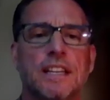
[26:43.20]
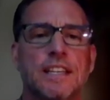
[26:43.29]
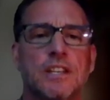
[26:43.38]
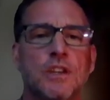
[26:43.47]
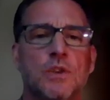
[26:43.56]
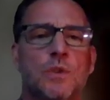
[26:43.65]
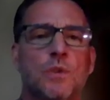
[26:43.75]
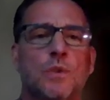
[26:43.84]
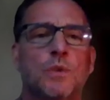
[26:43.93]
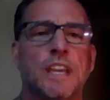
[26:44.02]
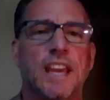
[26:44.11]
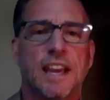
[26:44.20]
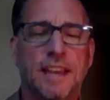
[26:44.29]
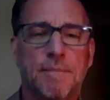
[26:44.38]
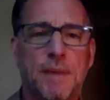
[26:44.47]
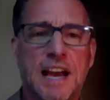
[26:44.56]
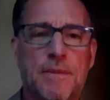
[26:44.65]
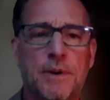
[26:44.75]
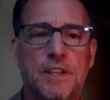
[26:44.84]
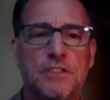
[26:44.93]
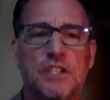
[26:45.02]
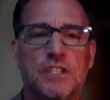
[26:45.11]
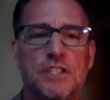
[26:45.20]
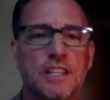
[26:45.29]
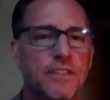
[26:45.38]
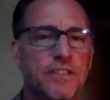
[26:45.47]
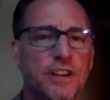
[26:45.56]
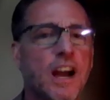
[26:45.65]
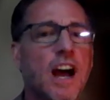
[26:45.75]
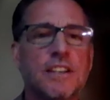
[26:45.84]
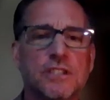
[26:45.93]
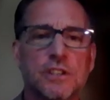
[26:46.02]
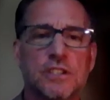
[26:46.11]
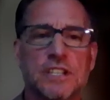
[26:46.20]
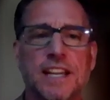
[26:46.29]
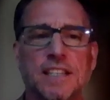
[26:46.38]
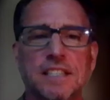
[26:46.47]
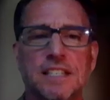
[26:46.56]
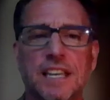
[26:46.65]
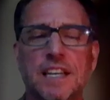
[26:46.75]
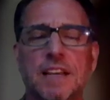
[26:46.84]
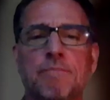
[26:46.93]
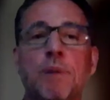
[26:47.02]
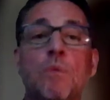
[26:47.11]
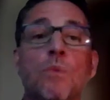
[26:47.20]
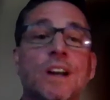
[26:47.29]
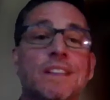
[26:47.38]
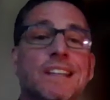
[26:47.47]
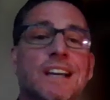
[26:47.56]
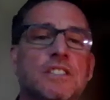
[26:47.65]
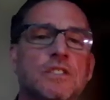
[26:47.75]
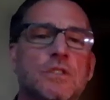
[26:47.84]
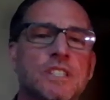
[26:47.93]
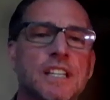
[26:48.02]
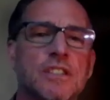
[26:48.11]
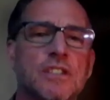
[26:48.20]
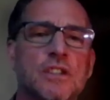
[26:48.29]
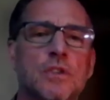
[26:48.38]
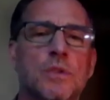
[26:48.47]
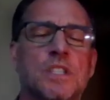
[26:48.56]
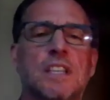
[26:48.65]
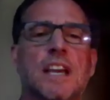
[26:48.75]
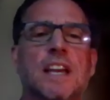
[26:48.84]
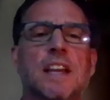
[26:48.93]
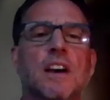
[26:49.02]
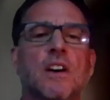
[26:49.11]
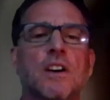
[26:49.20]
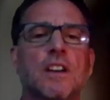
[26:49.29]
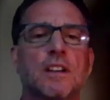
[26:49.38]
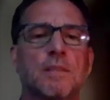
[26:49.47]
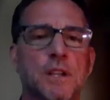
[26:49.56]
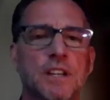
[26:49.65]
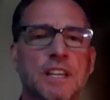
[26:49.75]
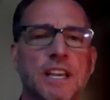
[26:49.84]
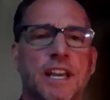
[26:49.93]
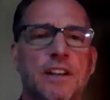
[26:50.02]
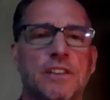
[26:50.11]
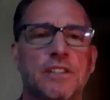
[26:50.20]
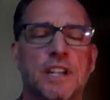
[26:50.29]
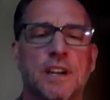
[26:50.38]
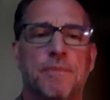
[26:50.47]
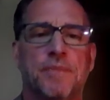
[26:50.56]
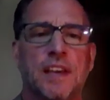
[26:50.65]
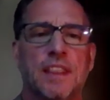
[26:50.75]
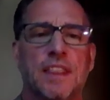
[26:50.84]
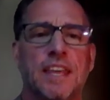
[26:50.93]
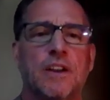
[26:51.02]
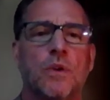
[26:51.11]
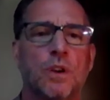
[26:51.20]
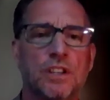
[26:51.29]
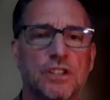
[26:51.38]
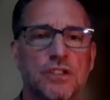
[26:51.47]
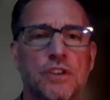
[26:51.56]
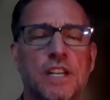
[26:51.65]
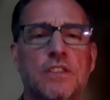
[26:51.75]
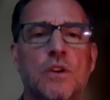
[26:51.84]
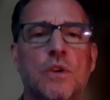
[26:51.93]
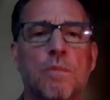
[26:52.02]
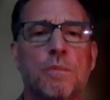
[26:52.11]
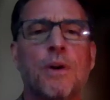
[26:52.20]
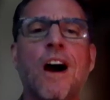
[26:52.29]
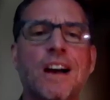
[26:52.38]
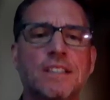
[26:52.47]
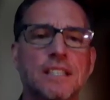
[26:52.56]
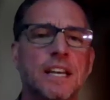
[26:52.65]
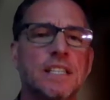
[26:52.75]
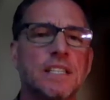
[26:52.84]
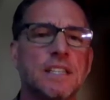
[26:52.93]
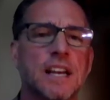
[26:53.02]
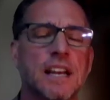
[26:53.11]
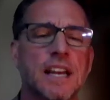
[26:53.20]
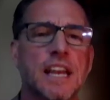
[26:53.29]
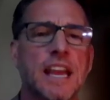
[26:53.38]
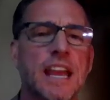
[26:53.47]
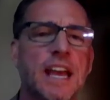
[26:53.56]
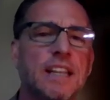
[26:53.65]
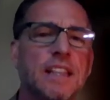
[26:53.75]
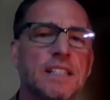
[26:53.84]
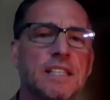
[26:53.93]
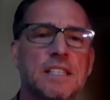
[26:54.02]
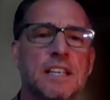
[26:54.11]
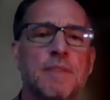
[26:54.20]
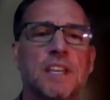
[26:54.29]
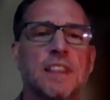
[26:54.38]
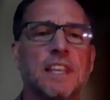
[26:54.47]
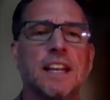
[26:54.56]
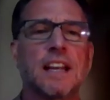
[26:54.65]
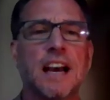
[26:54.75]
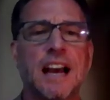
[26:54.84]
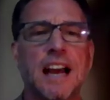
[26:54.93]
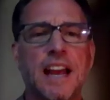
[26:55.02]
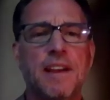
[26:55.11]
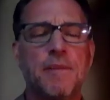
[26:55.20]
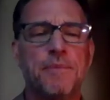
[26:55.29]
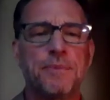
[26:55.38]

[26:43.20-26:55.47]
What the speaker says: you can't get by with just delivering osteocytes to get it. But what the osteocytes do is they are communicators that orchestrate the whole process. And this is something that I